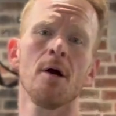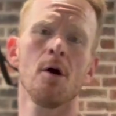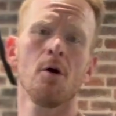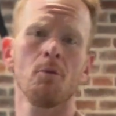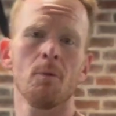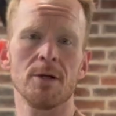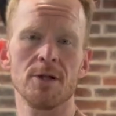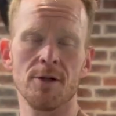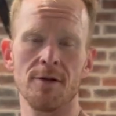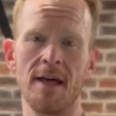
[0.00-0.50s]

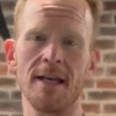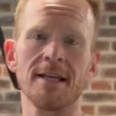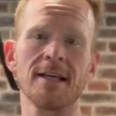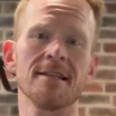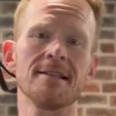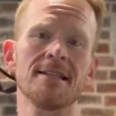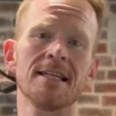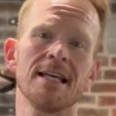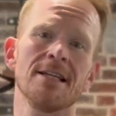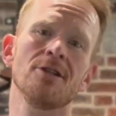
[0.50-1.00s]
when you then
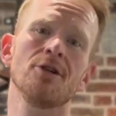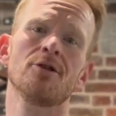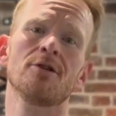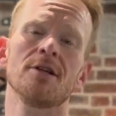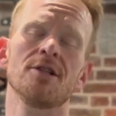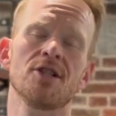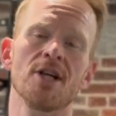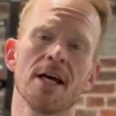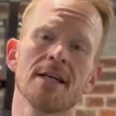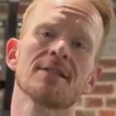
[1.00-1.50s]
continue to
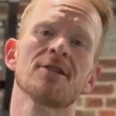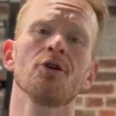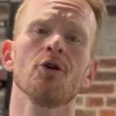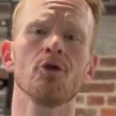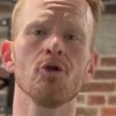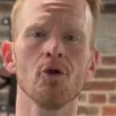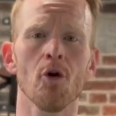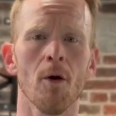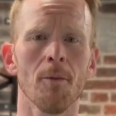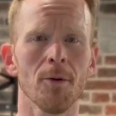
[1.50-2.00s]
just your
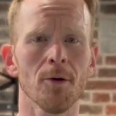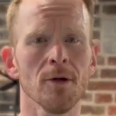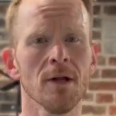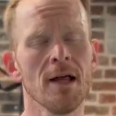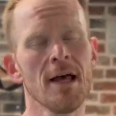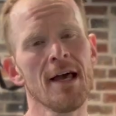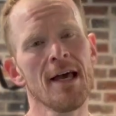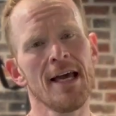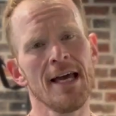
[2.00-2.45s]
normal